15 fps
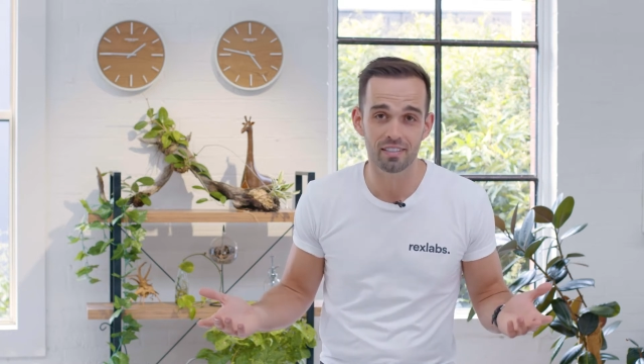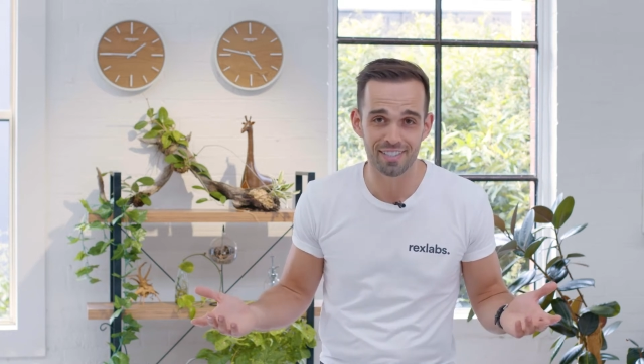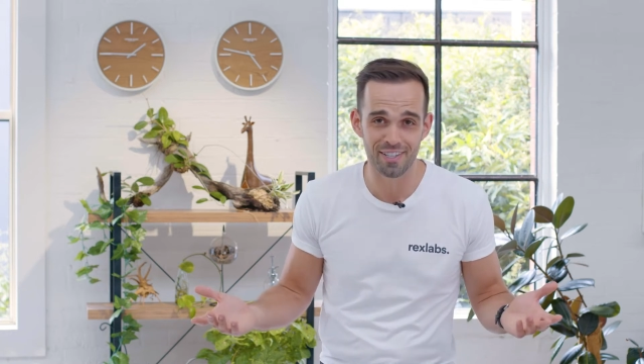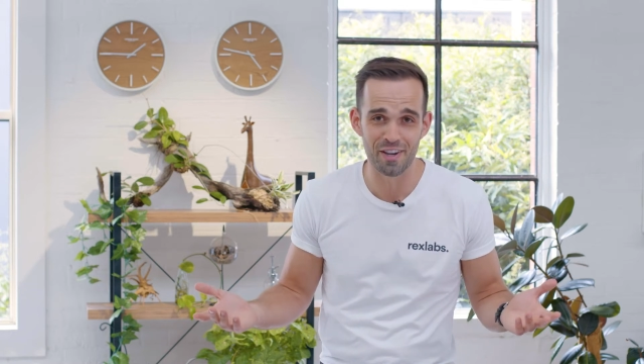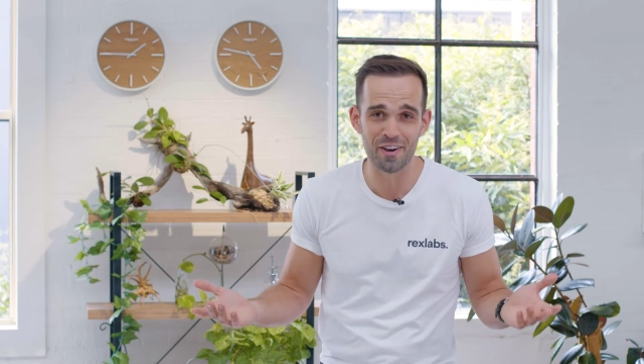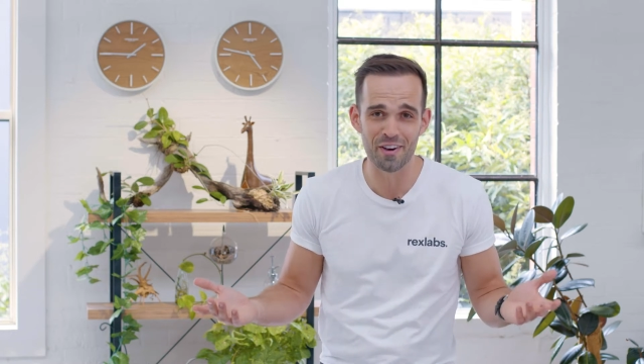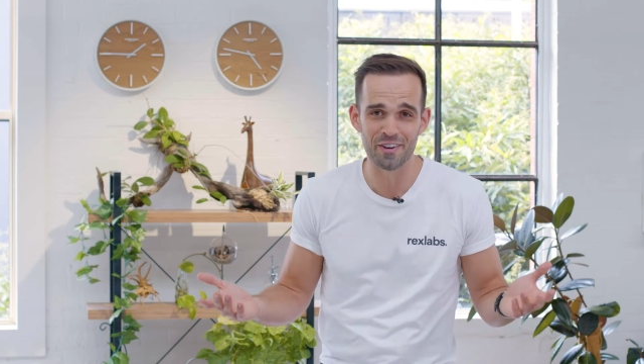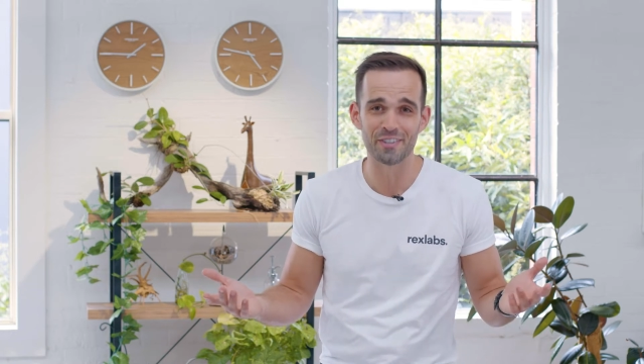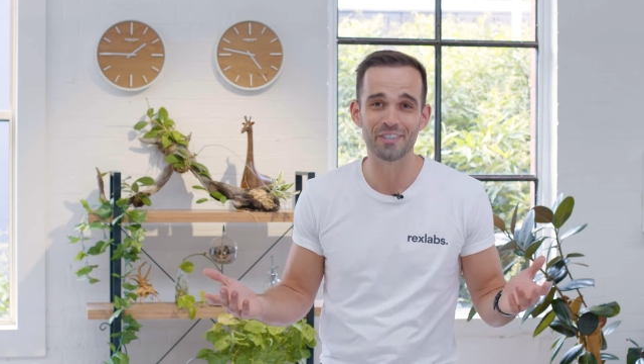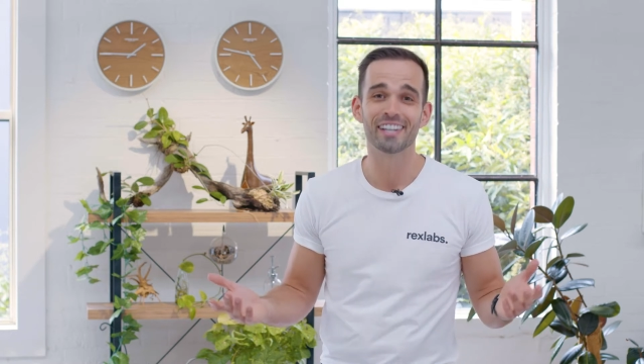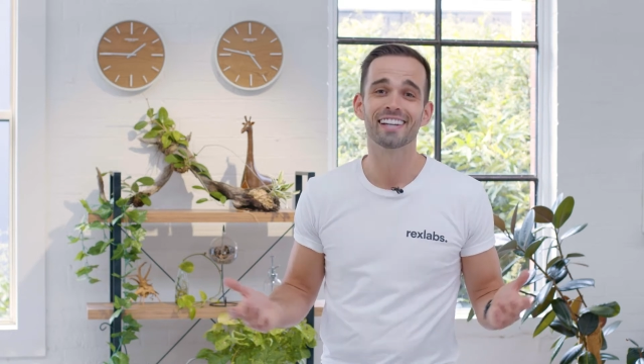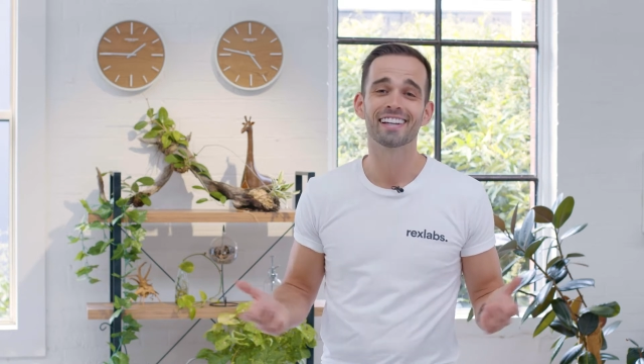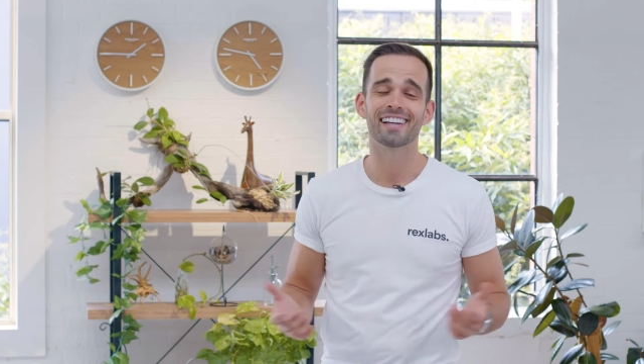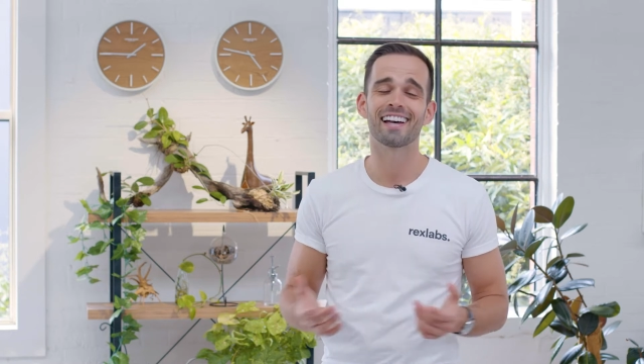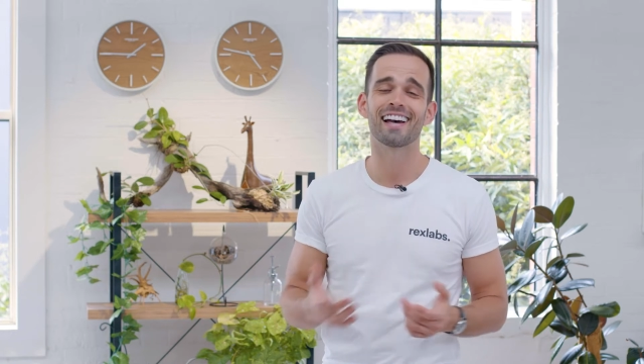So
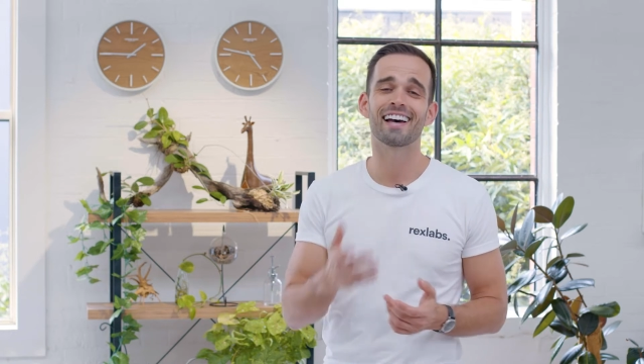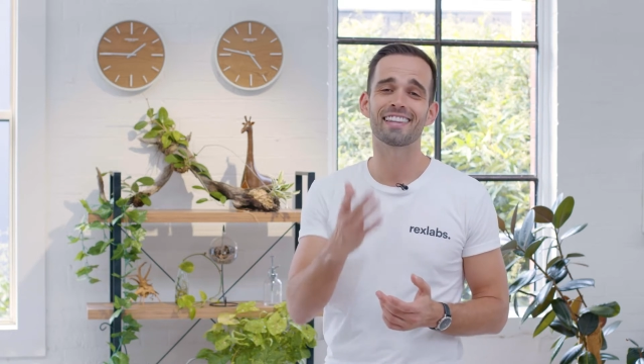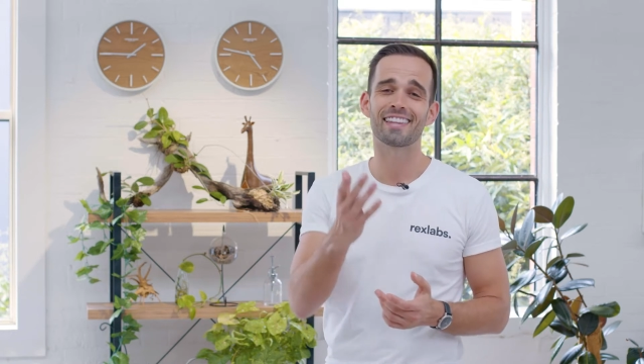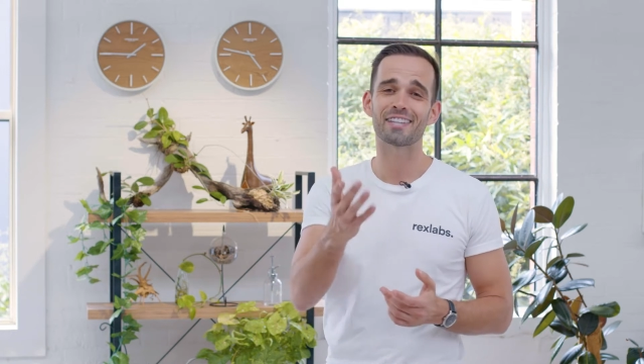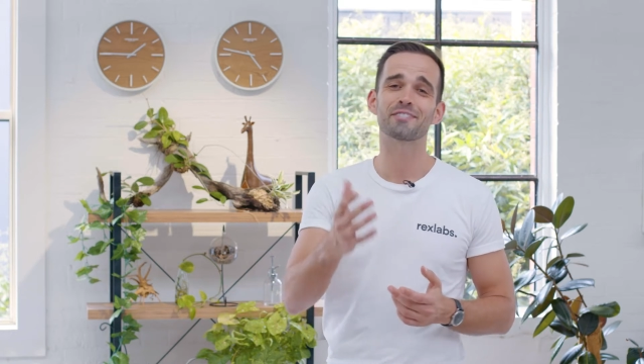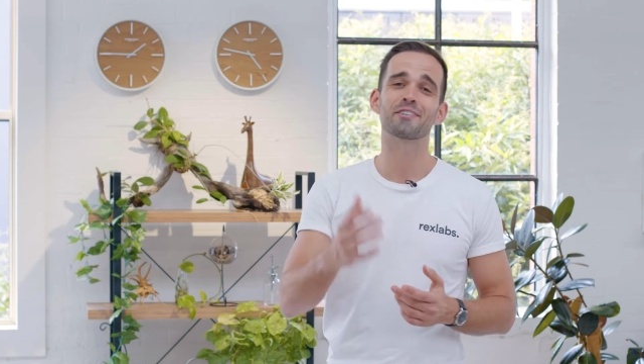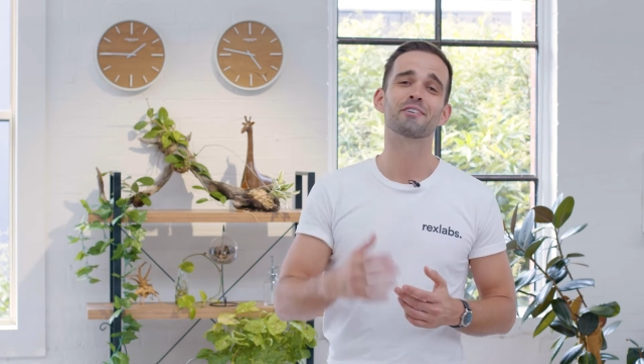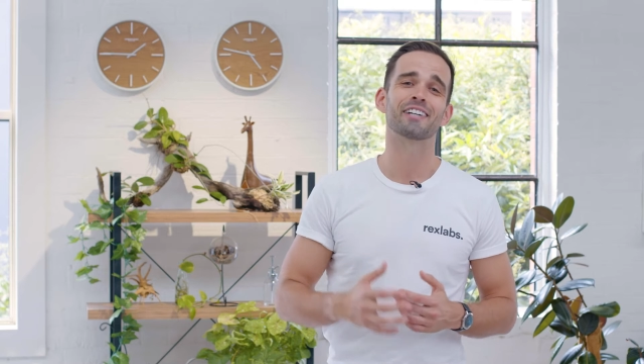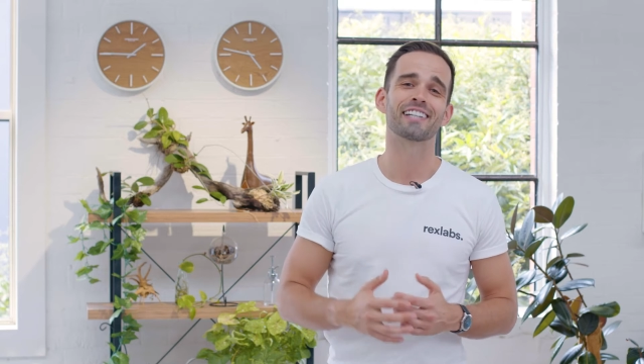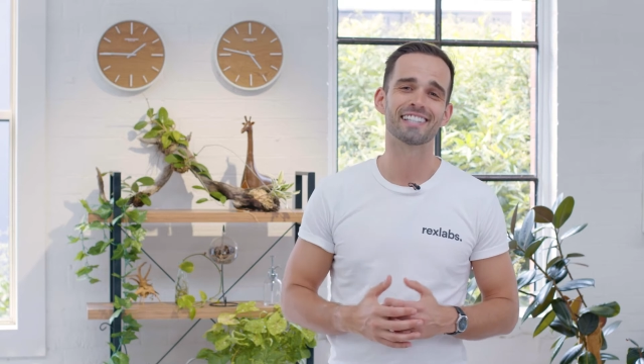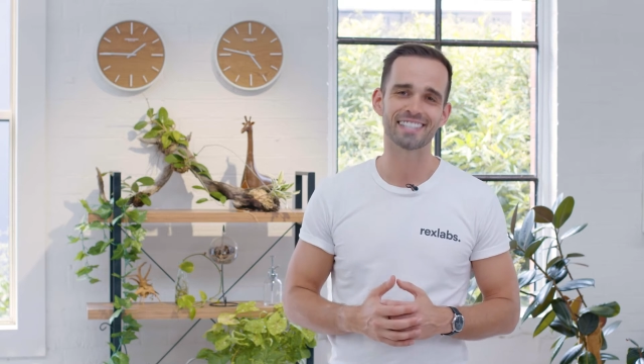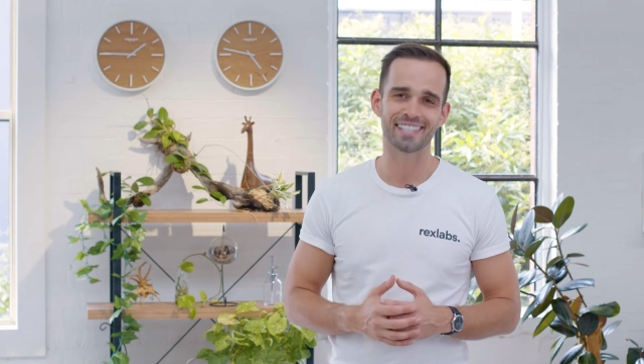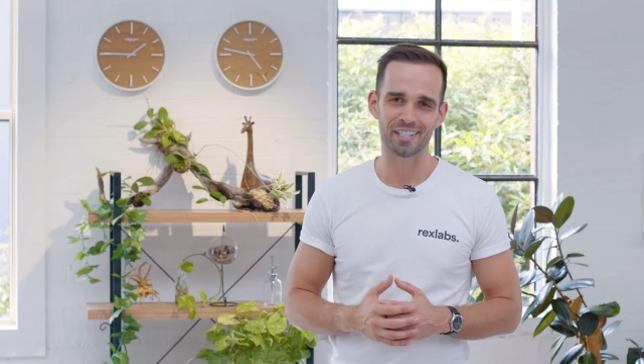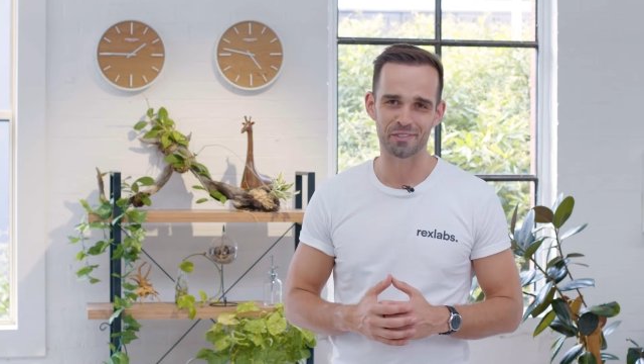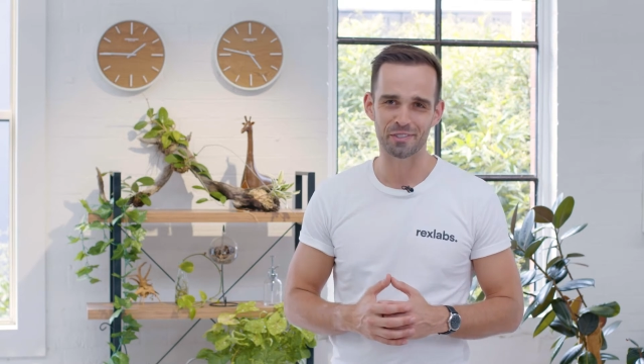that's what we're going to
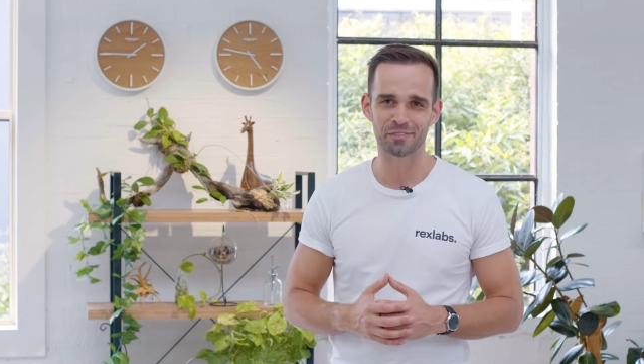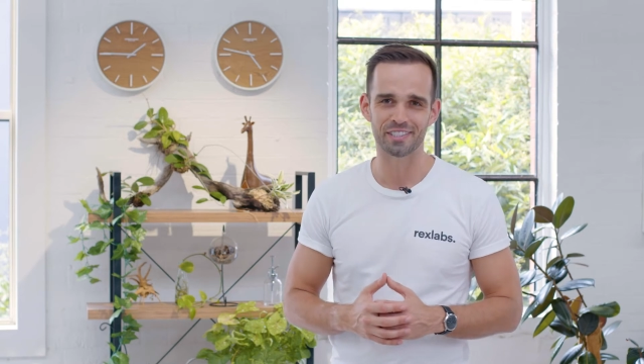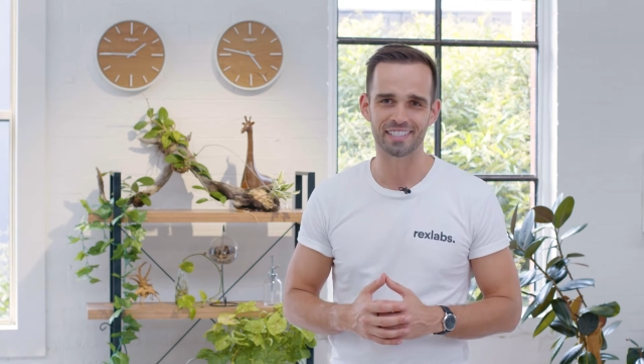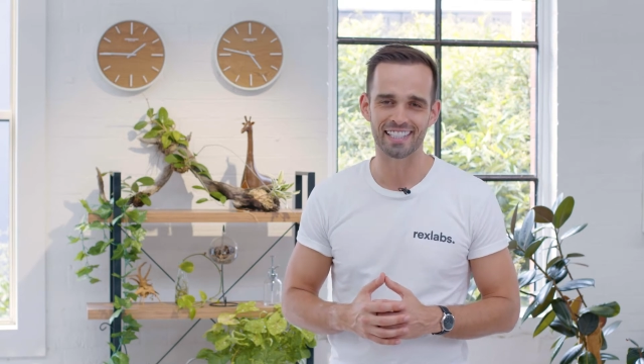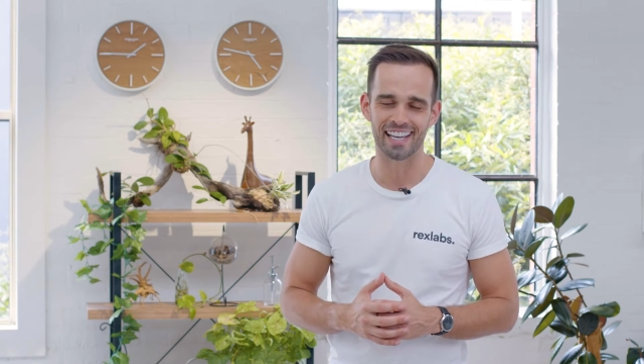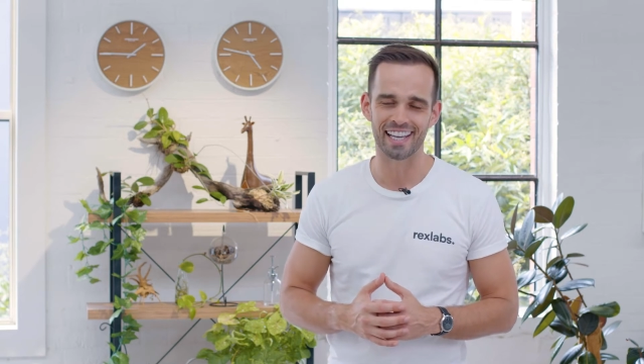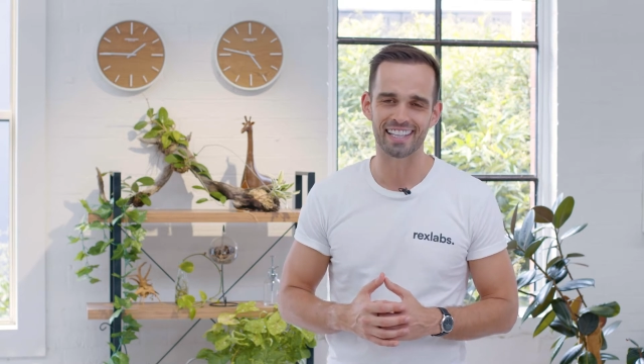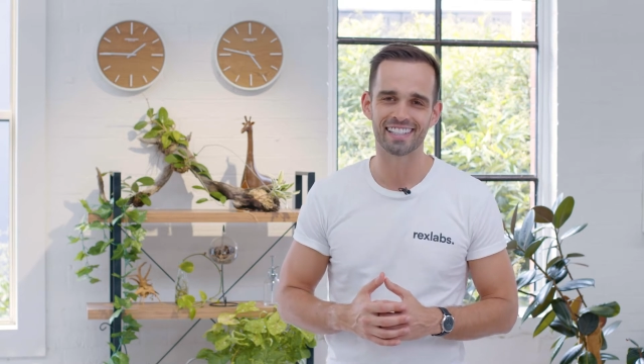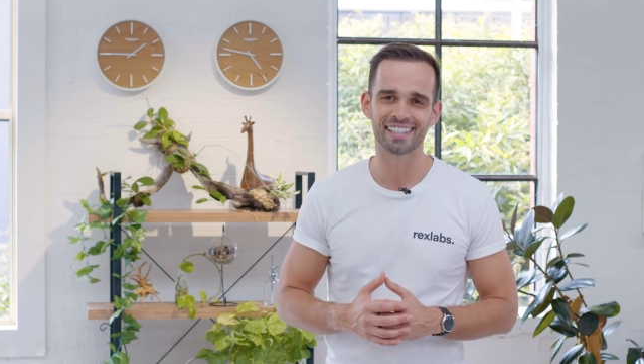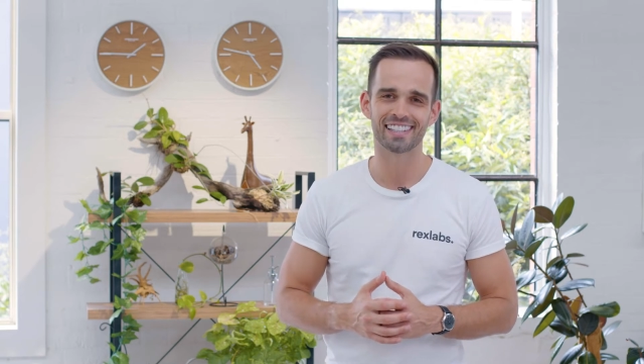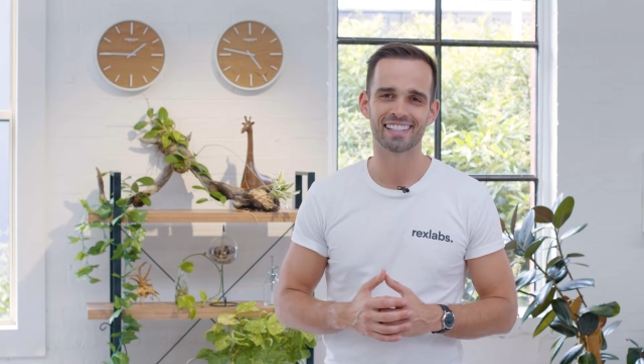stick with for today.